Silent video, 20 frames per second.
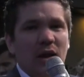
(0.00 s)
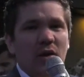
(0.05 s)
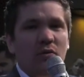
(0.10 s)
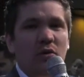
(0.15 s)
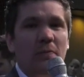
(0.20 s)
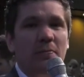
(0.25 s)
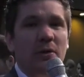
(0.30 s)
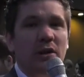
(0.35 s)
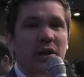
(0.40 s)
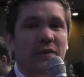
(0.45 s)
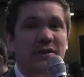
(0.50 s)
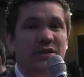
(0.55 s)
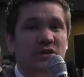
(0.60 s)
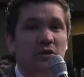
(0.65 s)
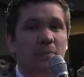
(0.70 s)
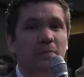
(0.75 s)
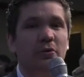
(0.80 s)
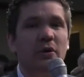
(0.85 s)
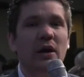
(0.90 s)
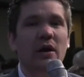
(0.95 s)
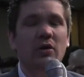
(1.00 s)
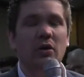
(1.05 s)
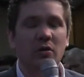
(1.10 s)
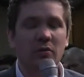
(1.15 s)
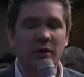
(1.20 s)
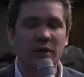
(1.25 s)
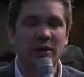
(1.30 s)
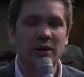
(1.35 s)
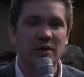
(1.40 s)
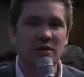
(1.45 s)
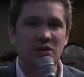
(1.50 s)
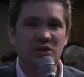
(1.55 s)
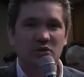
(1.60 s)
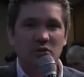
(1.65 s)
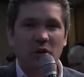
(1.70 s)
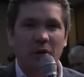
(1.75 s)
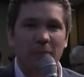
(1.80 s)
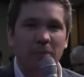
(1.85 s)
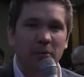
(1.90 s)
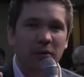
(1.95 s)
We believe as you pray along with us,
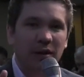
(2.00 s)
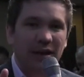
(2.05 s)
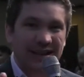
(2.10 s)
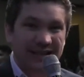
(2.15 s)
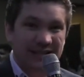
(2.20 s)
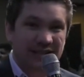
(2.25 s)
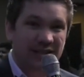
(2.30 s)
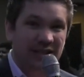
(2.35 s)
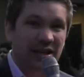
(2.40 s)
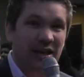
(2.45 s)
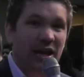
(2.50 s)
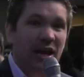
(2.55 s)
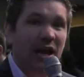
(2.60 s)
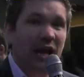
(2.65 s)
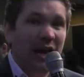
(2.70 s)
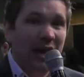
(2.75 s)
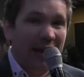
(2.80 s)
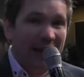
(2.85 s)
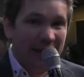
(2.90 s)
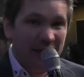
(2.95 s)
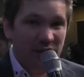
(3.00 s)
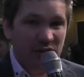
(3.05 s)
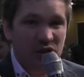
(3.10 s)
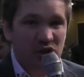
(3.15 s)
you are blessed in